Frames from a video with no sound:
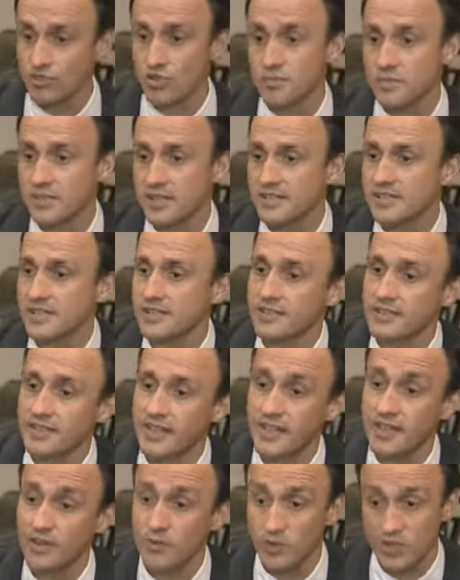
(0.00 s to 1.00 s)
droplets in the
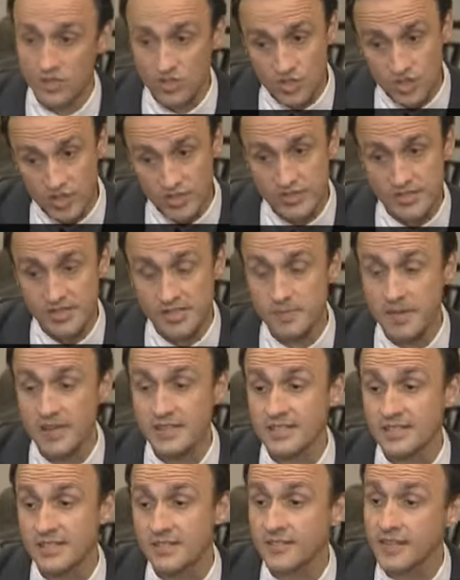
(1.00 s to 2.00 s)
air which are
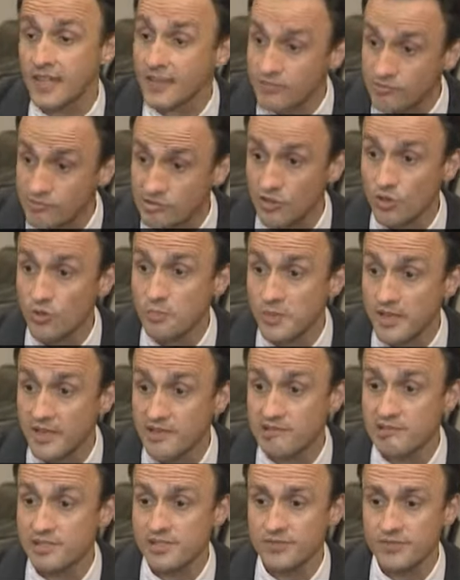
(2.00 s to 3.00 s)
suspended in the air for long
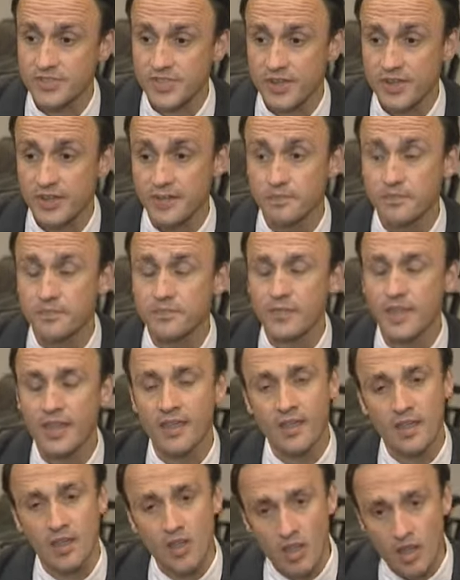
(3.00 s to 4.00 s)
periods of time.
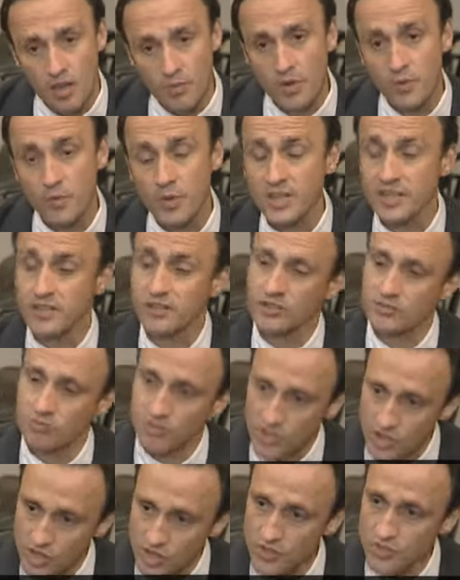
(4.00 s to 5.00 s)
And one way you can
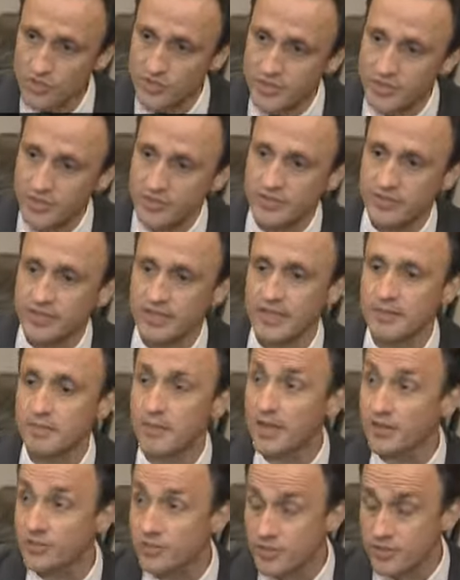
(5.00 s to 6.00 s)
reduce the
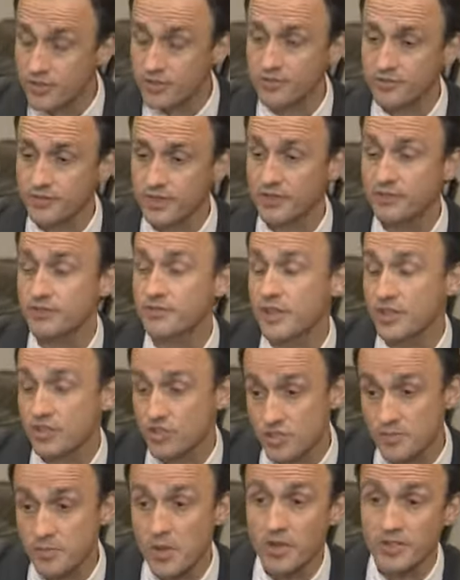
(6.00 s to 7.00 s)
amount of
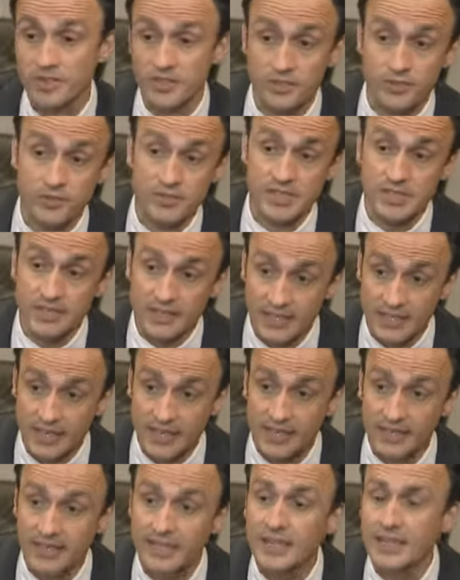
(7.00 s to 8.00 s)
infectious particles in the
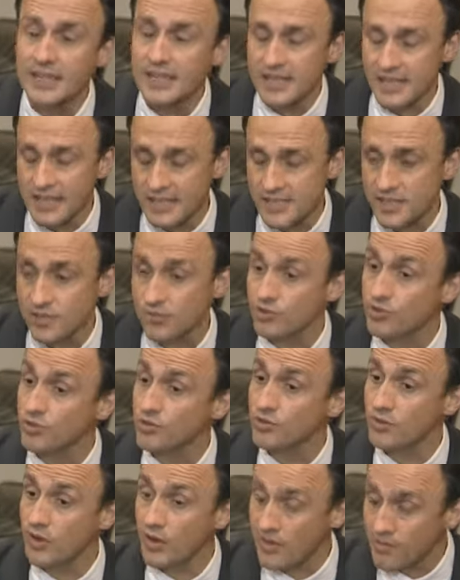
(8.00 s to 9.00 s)
air is
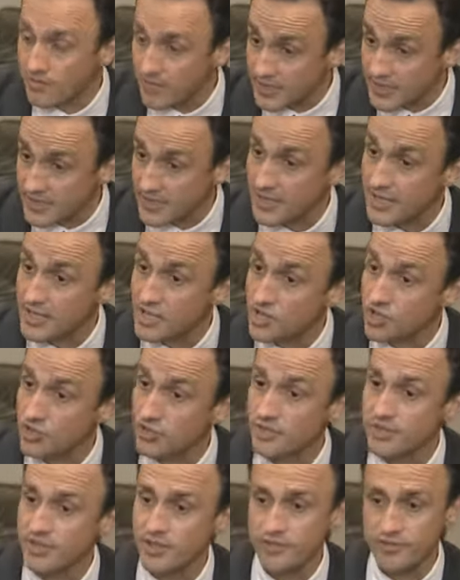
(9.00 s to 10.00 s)
through
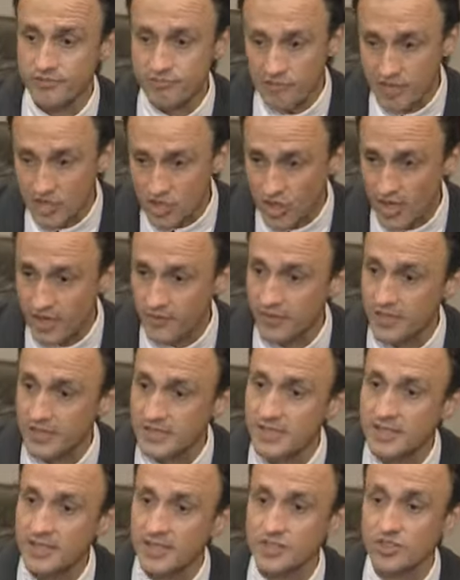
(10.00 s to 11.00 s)
ventilation, so fresh air
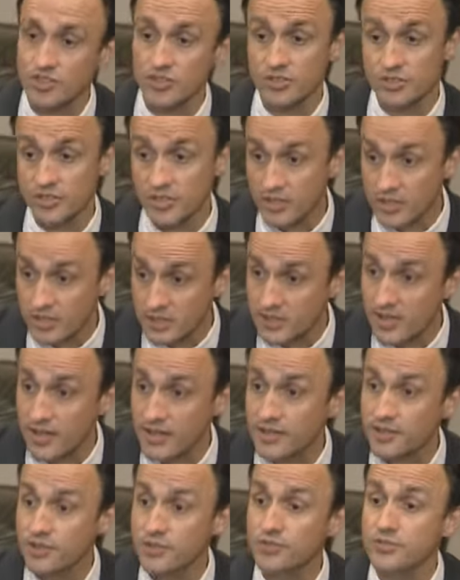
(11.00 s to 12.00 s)
ventilation to
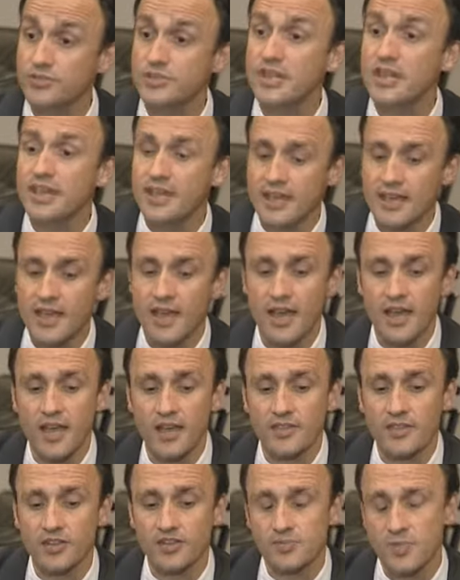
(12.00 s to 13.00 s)
dilute
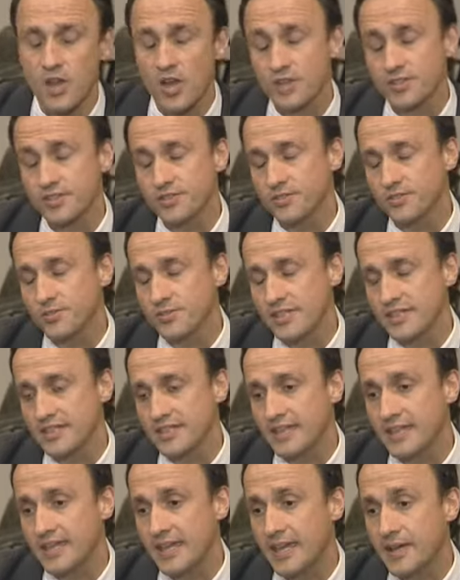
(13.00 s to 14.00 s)
uh, those particles
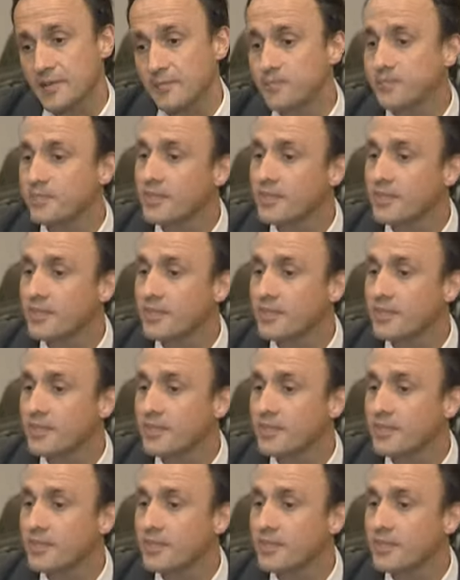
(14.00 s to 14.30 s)
in the air.